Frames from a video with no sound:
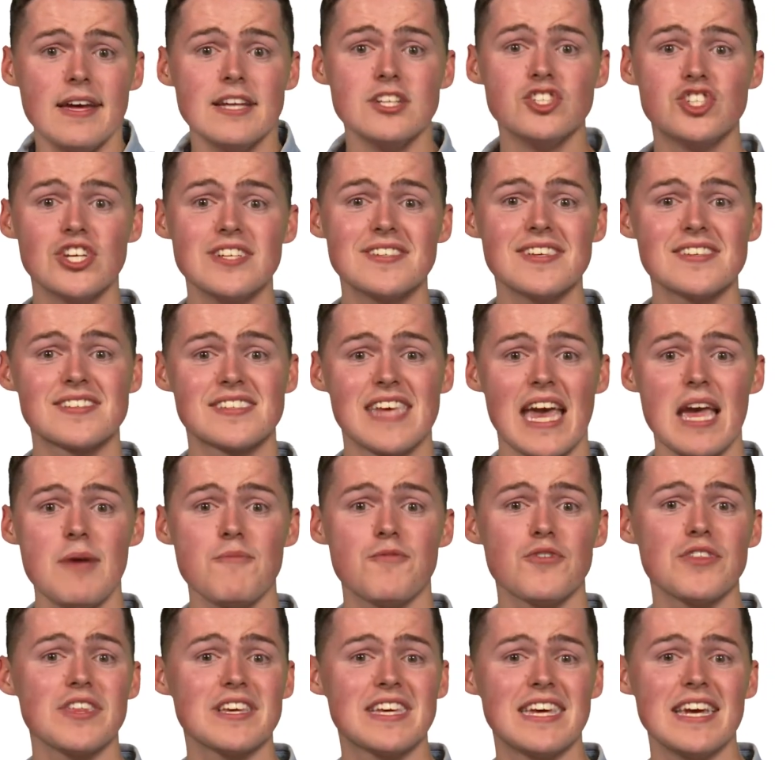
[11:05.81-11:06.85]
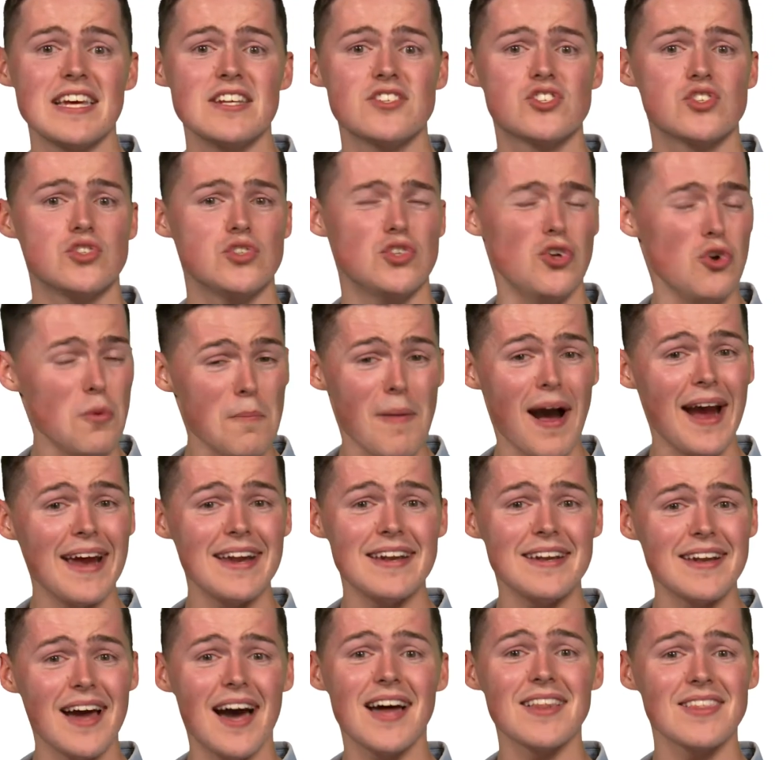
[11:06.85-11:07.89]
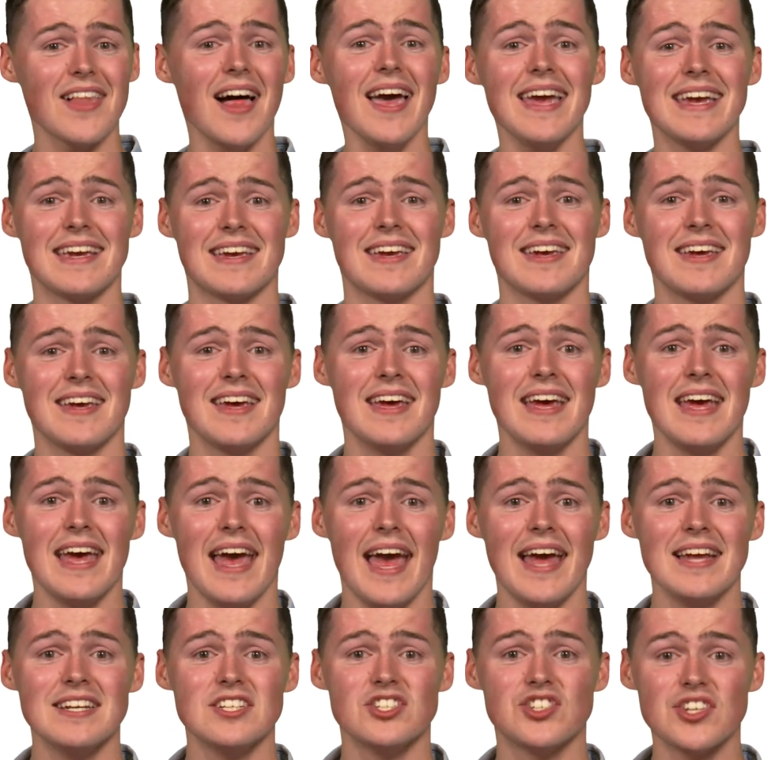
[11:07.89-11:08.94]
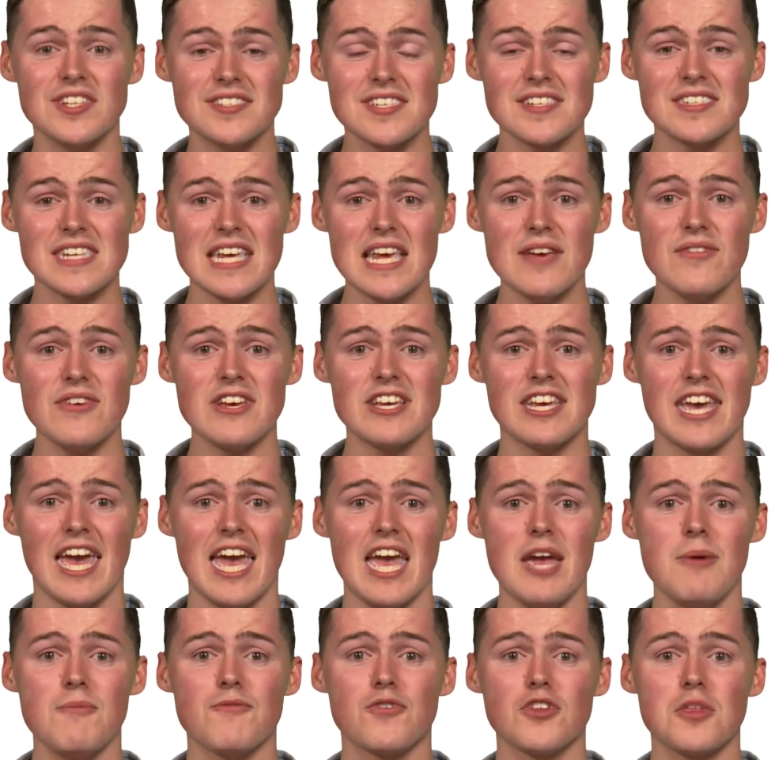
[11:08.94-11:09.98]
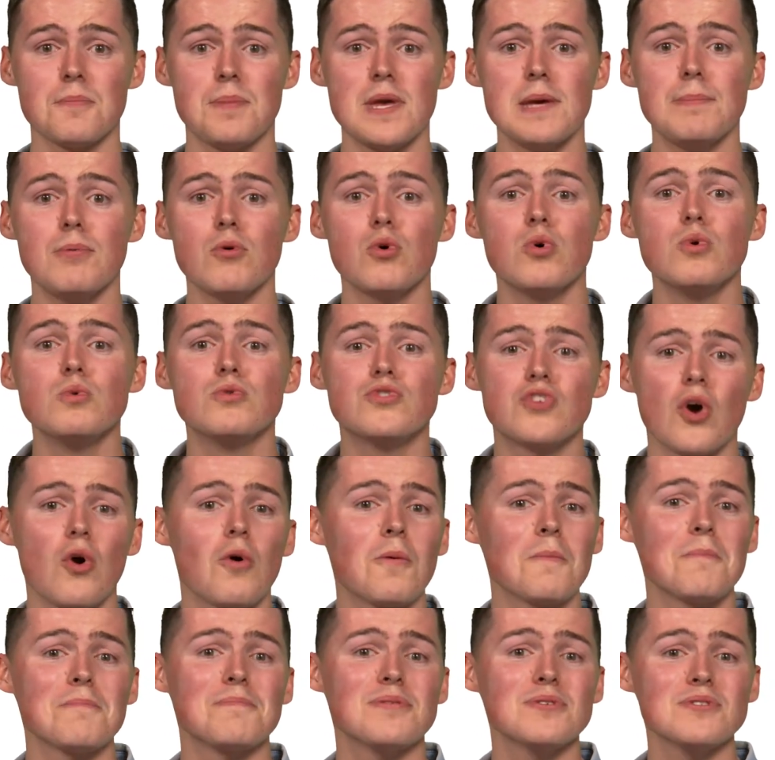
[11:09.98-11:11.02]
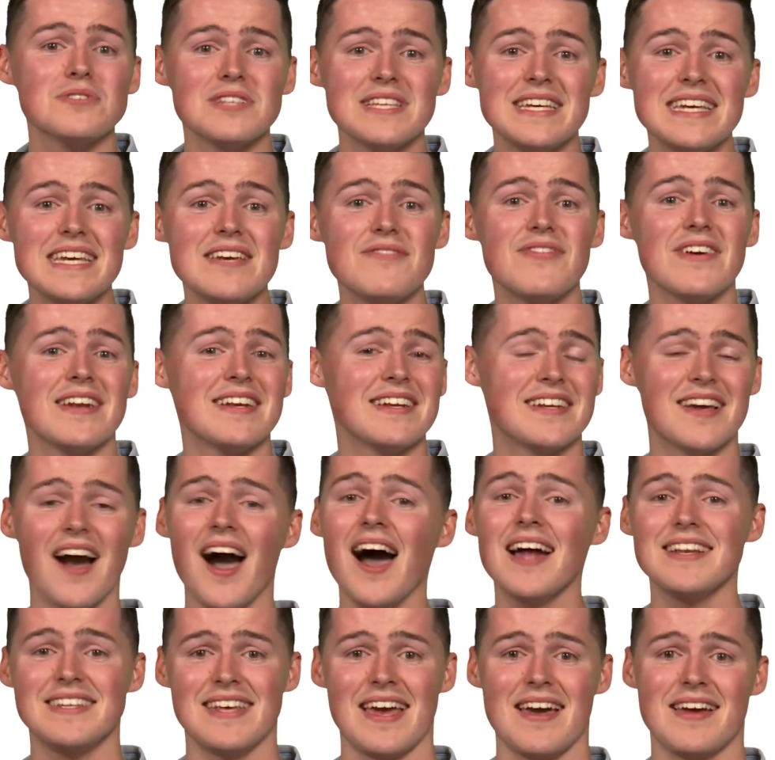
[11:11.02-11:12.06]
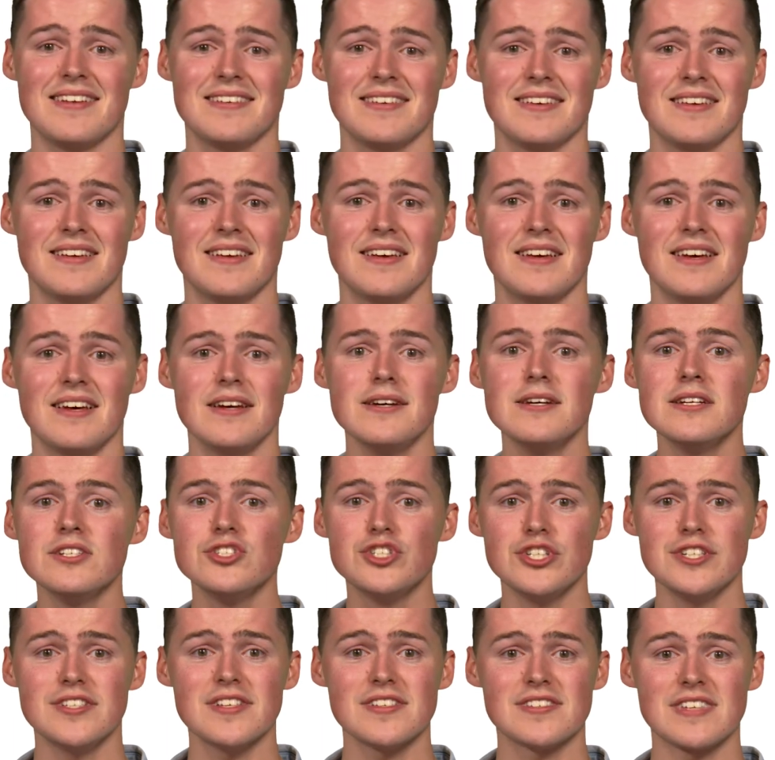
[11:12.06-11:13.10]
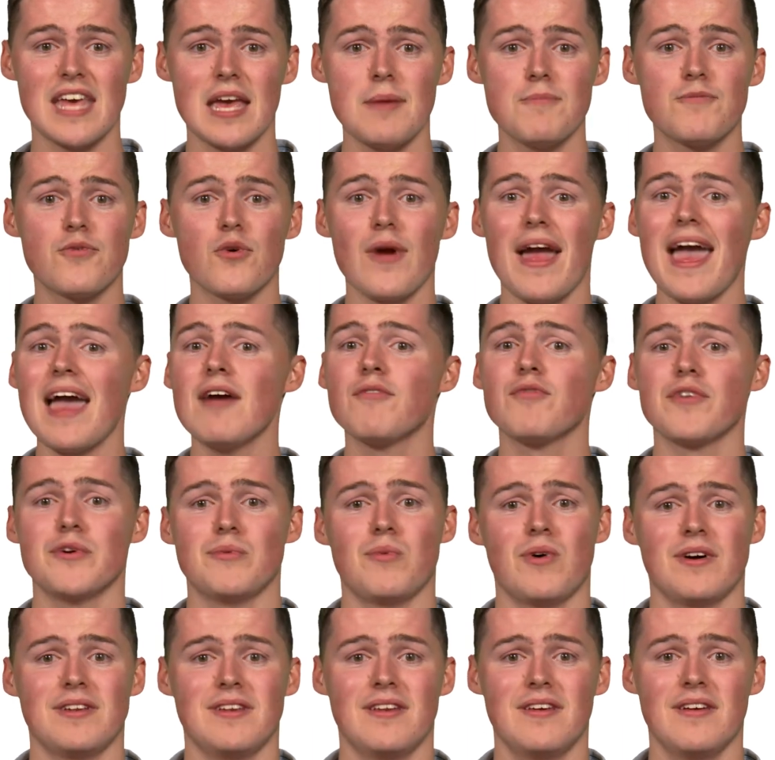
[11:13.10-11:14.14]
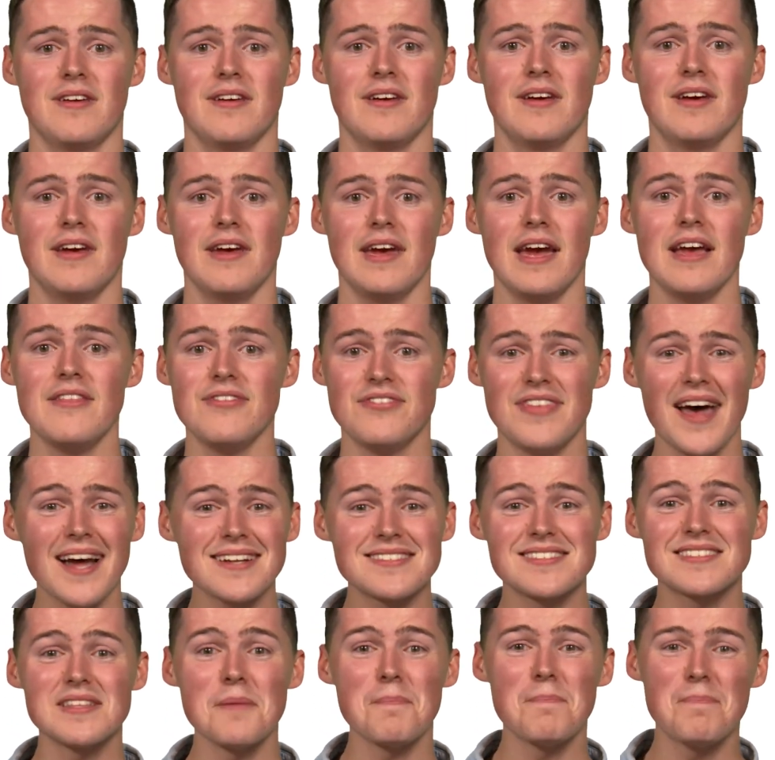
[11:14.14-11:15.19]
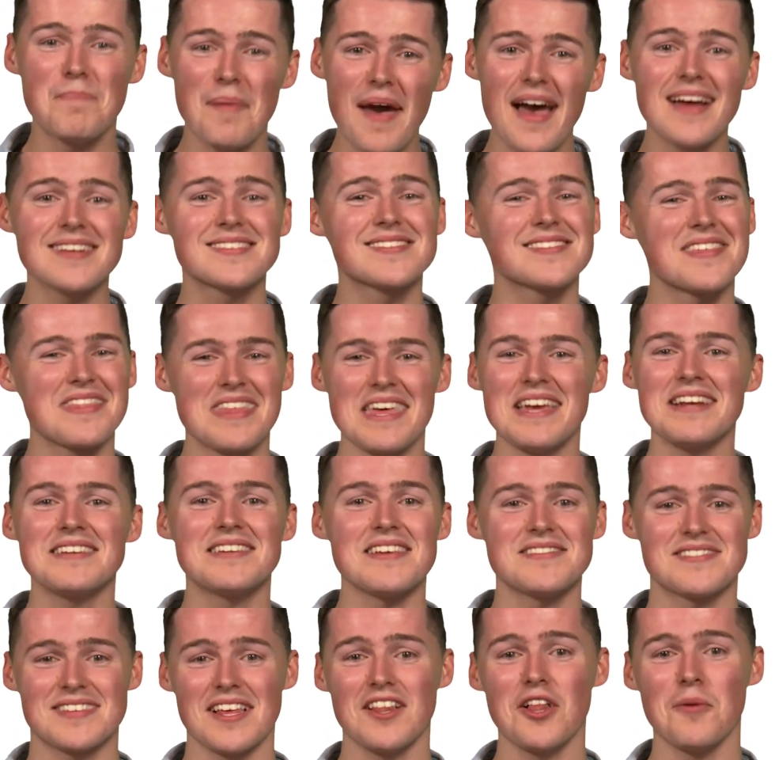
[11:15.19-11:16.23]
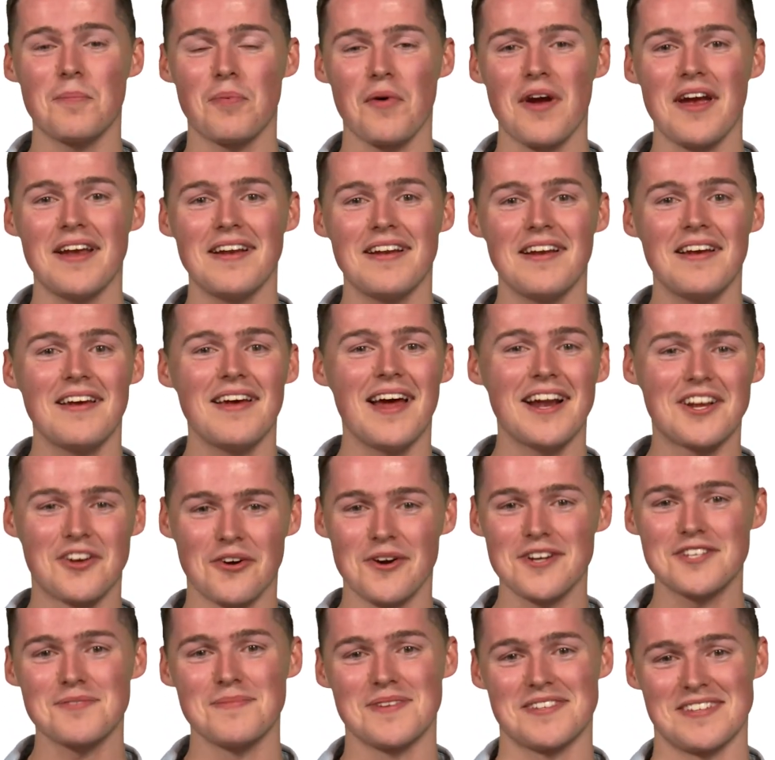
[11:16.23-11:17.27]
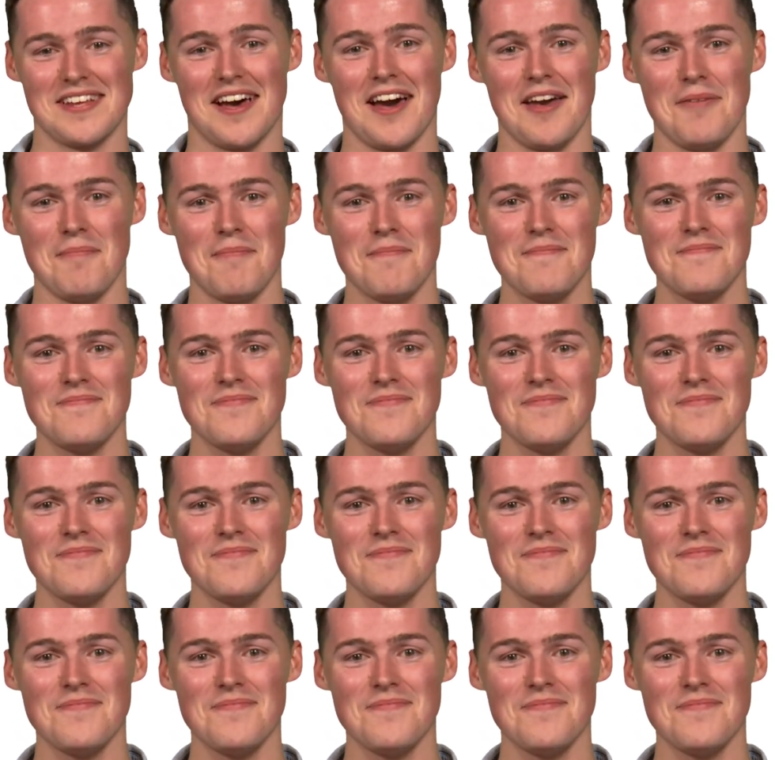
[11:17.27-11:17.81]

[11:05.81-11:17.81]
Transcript: Jesus came for the kids you might not like. And Jesus even came for the people who don't believe in God yet. Jesus came for everyone. And that's the best thing to celebrate at Christmas time.